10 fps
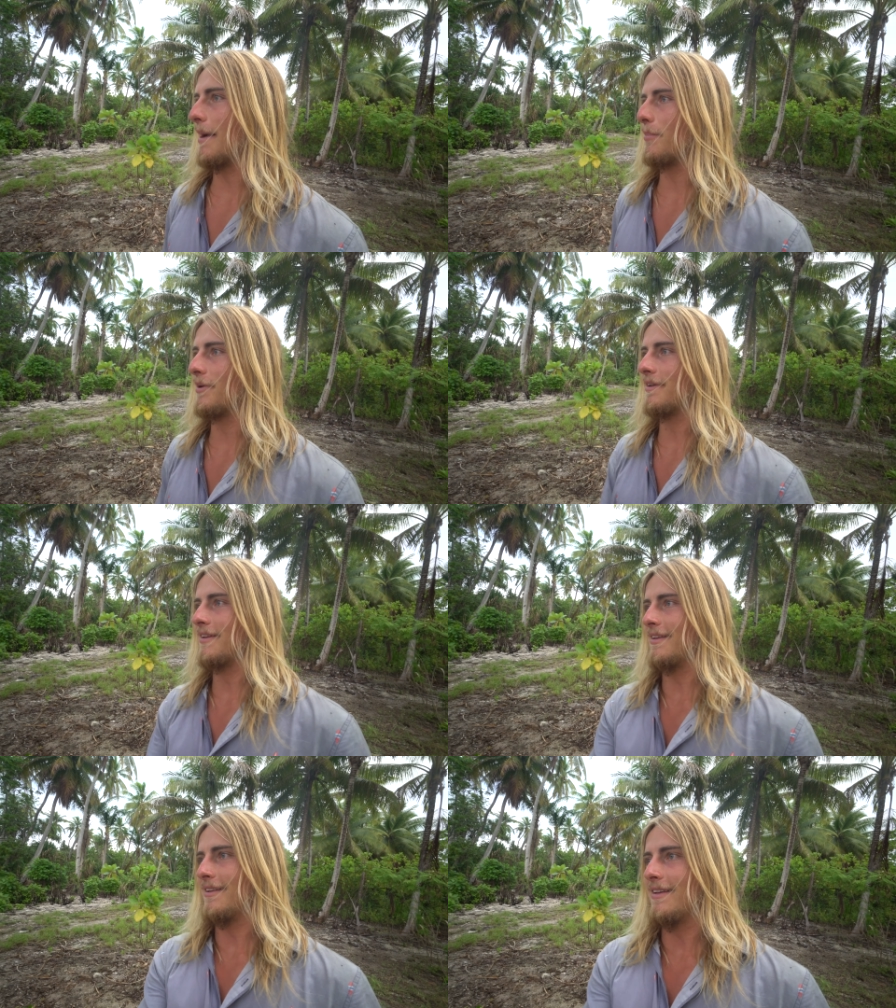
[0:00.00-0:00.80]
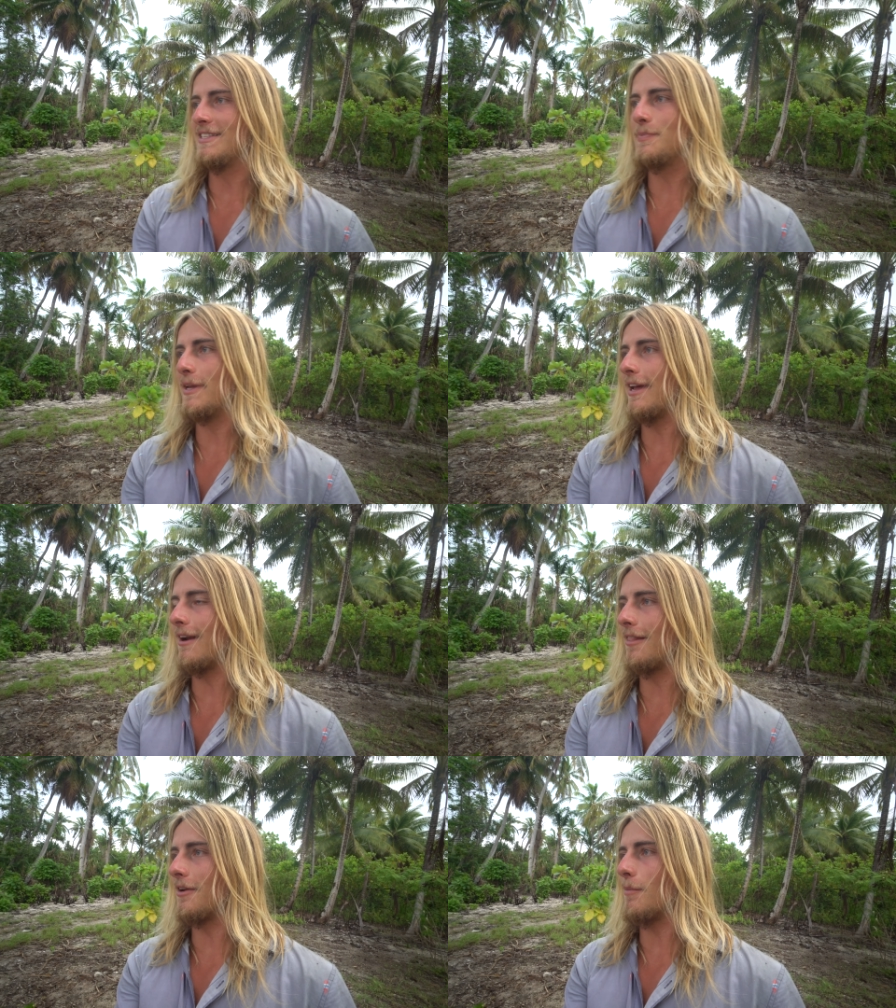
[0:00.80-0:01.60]
camp. What's that? It's
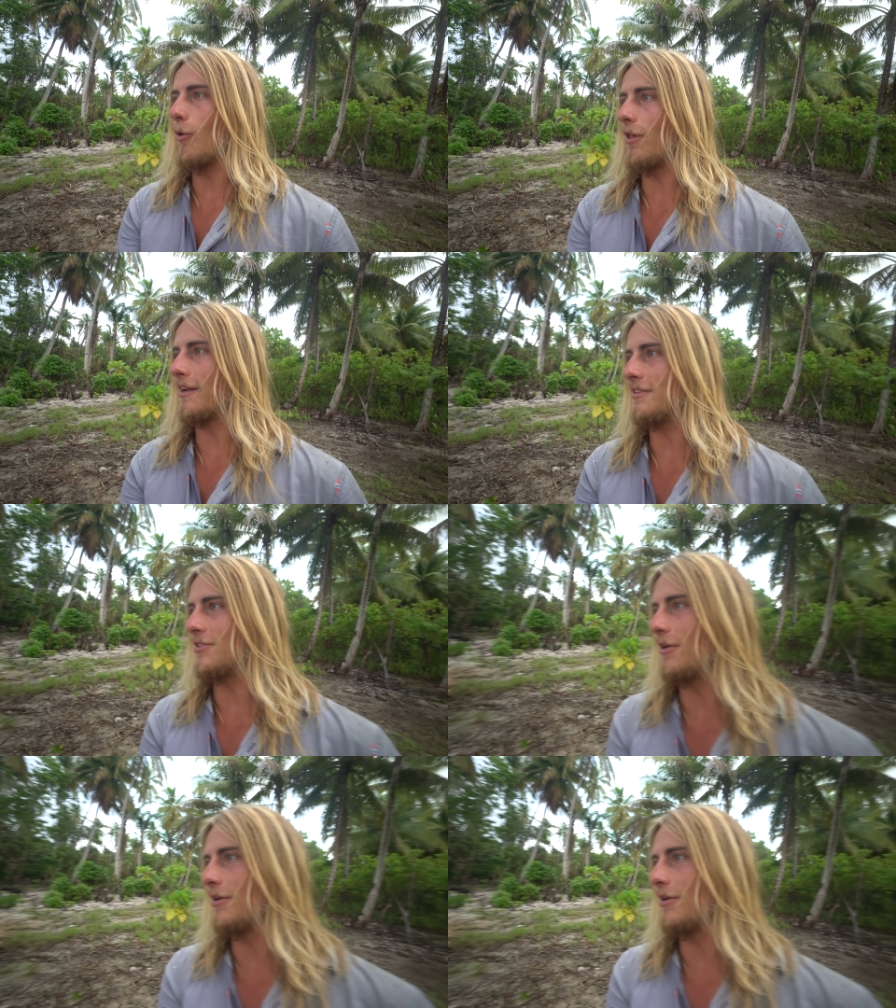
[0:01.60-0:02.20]
beginning to look more like a